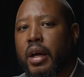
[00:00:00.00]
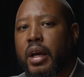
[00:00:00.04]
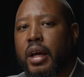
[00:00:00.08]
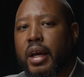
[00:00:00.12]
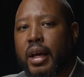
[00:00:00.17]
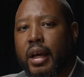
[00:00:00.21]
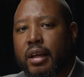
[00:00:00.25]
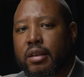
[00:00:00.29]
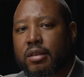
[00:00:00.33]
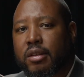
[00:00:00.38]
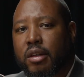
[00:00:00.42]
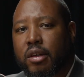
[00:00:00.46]

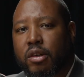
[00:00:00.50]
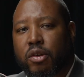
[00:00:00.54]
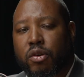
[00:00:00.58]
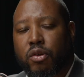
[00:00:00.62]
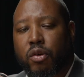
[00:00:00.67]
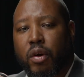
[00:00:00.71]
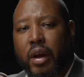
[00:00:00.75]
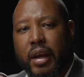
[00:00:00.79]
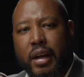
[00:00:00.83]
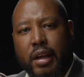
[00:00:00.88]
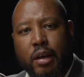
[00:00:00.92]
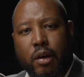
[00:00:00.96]
as a
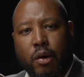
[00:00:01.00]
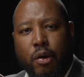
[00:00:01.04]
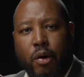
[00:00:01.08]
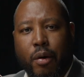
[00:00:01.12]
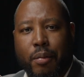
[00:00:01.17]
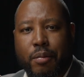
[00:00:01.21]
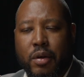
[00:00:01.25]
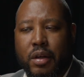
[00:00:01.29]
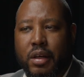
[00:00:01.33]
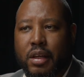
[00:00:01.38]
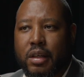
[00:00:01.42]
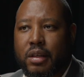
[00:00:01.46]
trading
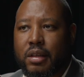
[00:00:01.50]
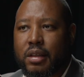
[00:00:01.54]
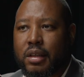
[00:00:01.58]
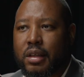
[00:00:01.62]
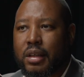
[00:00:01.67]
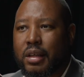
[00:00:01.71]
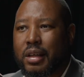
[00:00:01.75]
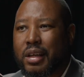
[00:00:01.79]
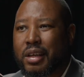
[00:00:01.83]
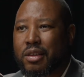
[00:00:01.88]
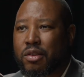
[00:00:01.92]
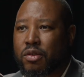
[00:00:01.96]

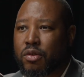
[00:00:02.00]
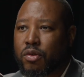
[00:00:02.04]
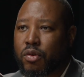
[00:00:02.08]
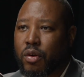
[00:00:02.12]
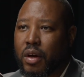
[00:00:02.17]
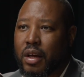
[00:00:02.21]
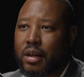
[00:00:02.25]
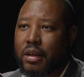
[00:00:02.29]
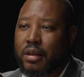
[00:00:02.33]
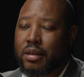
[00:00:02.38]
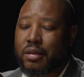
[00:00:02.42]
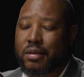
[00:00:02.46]
community, as
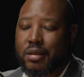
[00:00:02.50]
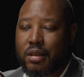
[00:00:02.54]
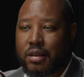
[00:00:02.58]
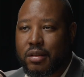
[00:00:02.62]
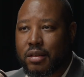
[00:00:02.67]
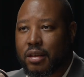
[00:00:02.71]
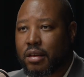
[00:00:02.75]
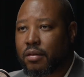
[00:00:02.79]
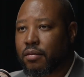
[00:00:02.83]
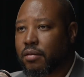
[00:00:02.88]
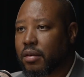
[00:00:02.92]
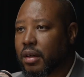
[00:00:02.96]
traders, as
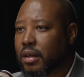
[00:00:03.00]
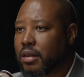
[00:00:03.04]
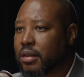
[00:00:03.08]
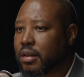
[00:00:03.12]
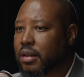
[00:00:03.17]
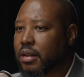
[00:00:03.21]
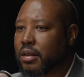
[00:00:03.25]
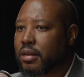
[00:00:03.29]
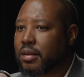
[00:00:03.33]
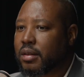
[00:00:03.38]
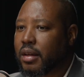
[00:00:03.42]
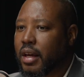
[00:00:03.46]

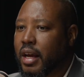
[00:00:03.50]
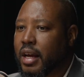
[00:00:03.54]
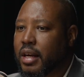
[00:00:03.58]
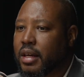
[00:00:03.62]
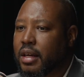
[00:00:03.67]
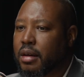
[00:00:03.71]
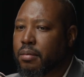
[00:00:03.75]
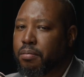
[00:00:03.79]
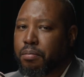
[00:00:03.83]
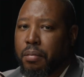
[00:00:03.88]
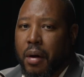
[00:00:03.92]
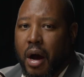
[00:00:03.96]
investors, and
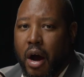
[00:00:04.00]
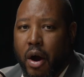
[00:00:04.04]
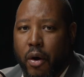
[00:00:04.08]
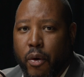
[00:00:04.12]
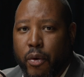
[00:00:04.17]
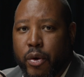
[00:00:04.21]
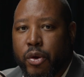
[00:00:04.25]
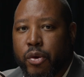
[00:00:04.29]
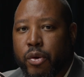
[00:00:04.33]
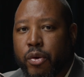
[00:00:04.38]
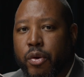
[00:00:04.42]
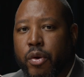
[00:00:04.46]
empower
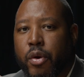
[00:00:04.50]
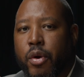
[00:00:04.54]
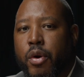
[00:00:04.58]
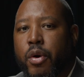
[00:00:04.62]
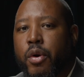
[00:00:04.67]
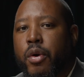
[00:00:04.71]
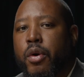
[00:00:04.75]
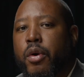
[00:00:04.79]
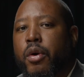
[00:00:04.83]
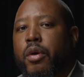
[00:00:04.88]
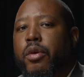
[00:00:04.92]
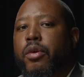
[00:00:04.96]
you,
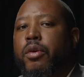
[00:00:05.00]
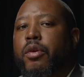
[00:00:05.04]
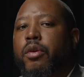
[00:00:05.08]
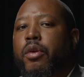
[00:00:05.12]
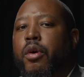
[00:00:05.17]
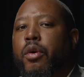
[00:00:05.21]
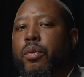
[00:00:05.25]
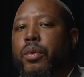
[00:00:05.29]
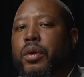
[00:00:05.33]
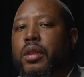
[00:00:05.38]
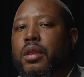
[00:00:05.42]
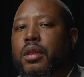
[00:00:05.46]

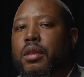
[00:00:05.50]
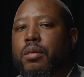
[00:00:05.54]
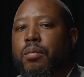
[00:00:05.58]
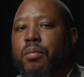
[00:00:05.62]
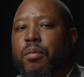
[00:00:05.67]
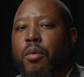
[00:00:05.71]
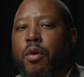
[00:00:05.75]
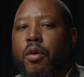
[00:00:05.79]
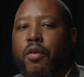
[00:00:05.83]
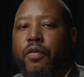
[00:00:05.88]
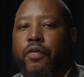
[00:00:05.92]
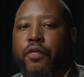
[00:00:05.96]
with
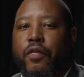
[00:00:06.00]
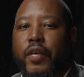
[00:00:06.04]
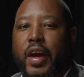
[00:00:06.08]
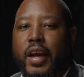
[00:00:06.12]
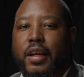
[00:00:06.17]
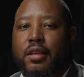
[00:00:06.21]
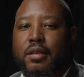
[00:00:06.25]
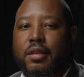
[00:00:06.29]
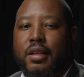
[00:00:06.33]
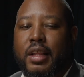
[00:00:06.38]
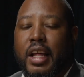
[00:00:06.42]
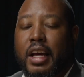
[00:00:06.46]
more
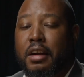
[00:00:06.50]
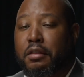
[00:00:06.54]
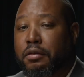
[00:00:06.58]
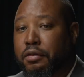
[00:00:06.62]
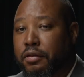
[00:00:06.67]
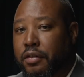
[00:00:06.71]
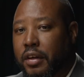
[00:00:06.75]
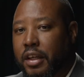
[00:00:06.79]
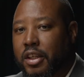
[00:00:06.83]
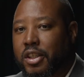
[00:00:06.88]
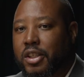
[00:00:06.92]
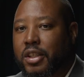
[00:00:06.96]
facts than
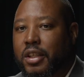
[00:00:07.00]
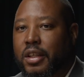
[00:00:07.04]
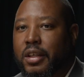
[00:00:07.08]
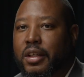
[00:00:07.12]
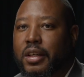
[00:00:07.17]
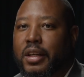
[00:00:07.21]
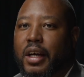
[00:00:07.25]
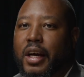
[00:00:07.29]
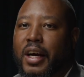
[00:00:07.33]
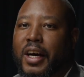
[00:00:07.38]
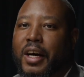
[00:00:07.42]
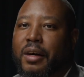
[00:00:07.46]

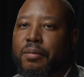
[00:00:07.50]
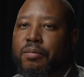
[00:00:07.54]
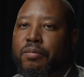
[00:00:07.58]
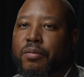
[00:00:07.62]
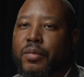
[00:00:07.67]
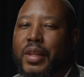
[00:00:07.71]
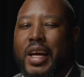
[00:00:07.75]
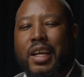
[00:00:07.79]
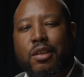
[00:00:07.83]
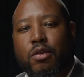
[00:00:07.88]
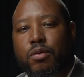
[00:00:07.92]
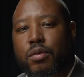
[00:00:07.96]
fiction.
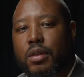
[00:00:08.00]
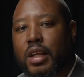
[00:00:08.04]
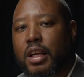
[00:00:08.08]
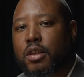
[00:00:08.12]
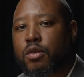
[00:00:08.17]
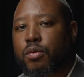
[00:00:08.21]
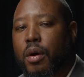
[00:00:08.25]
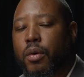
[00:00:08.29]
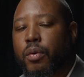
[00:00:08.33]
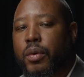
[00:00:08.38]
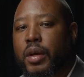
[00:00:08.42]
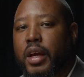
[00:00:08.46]

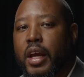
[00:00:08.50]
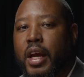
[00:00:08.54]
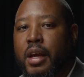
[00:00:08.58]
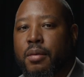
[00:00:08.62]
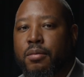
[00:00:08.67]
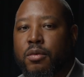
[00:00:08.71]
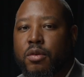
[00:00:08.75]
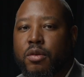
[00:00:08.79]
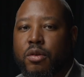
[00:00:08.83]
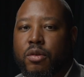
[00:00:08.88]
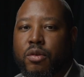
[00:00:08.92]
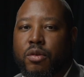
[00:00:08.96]
That's what we aim
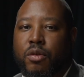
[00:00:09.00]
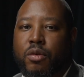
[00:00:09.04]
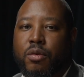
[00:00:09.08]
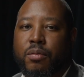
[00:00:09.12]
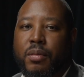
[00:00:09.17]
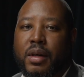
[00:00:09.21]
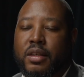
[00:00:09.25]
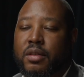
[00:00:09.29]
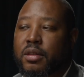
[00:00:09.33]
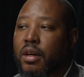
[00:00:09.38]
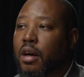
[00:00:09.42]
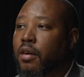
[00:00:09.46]
to do,
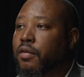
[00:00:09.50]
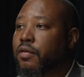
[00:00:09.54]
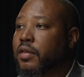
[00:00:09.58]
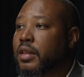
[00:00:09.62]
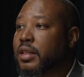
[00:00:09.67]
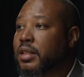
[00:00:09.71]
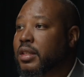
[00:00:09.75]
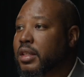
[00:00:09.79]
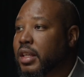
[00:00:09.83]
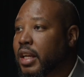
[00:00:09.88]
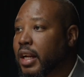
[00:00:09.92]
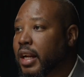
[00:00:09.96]
myself
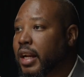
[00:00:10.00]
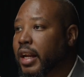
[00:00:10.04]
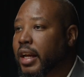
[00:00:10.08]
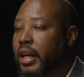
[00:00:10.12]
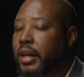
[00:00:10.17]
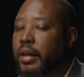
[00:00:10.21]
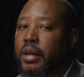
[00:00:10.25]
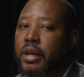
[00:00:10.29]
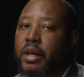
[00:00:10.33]
and Sihle,